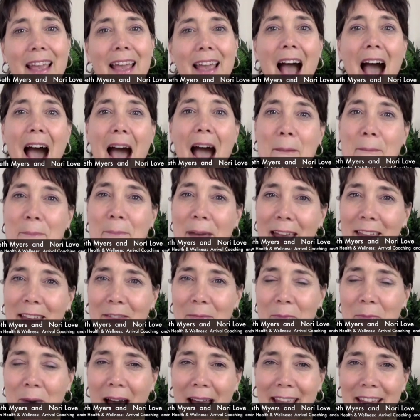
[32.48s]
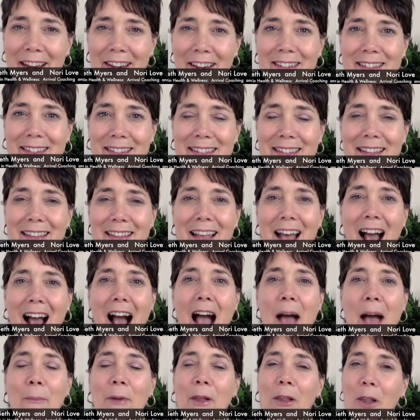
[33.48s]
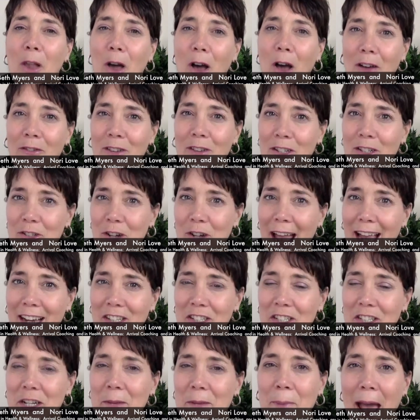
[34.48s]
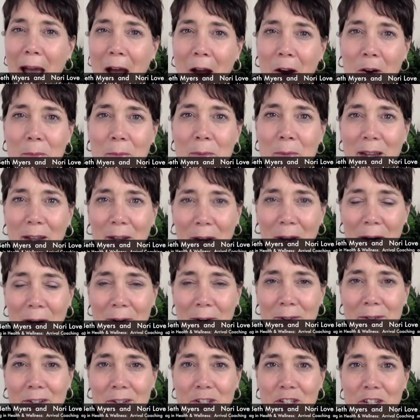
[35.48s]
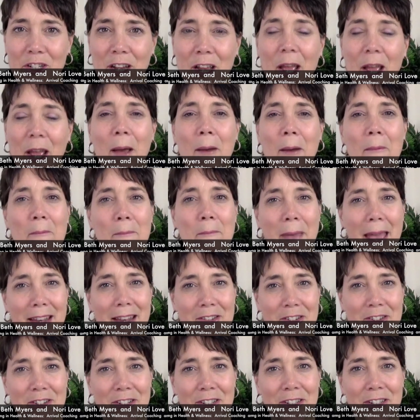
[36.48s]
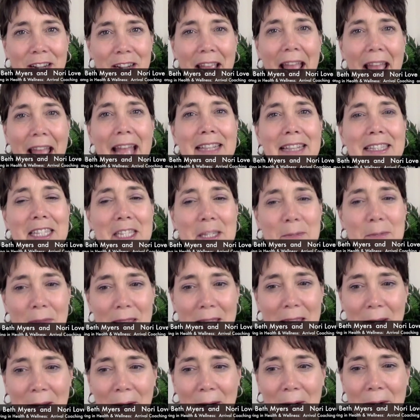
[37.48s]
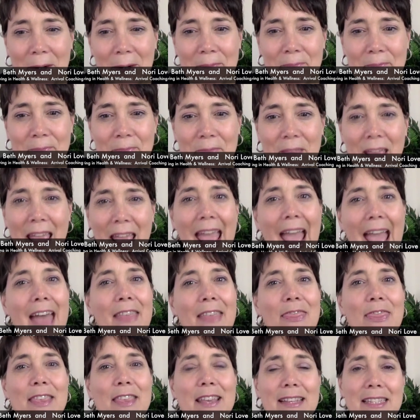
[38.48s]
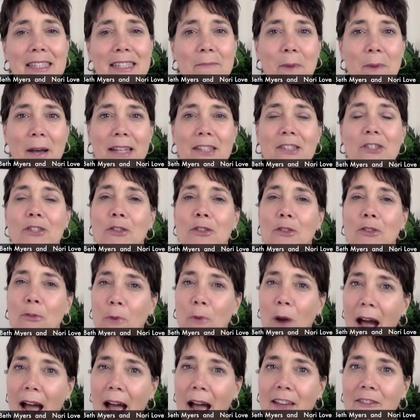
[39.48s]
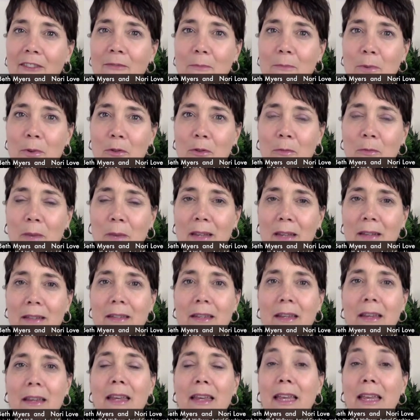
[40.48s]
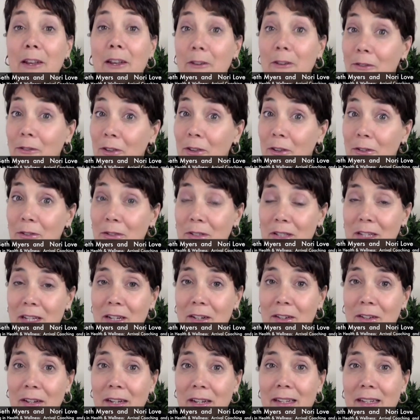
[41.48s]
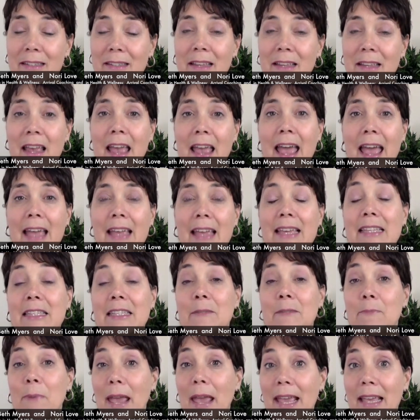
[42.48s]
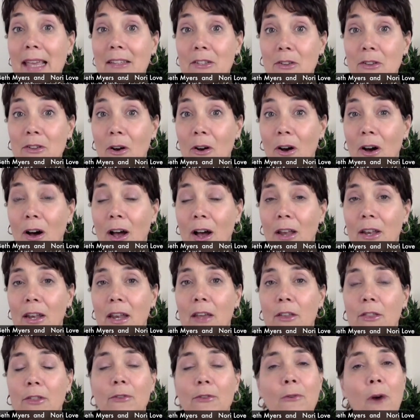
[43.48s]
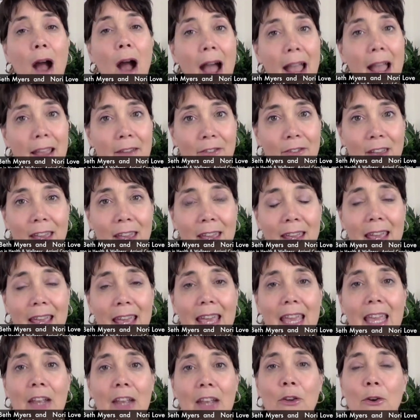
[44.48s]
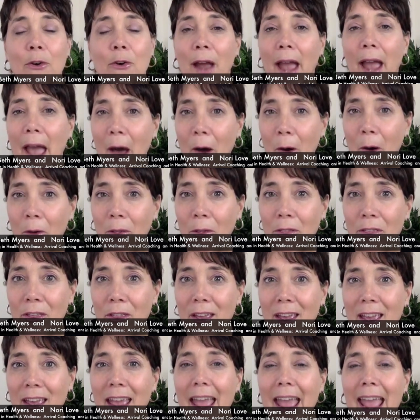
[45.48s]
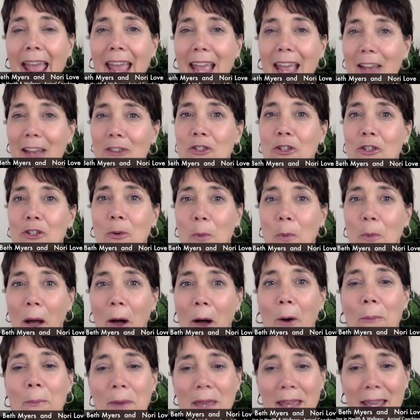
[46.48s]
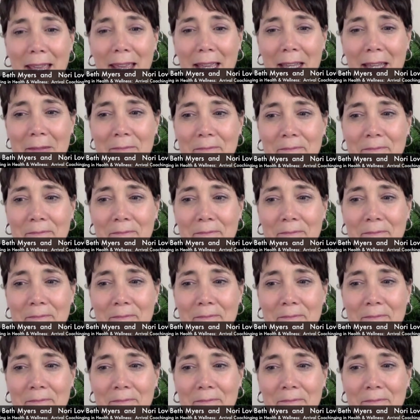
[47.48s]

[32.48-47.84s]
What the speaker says: I'm Beth Myers. I'm a Law of Attraction Empowerment Coach, mentor, and speaker. And this month's Thrive Movement interview series is based on thriving in your health and your well-being.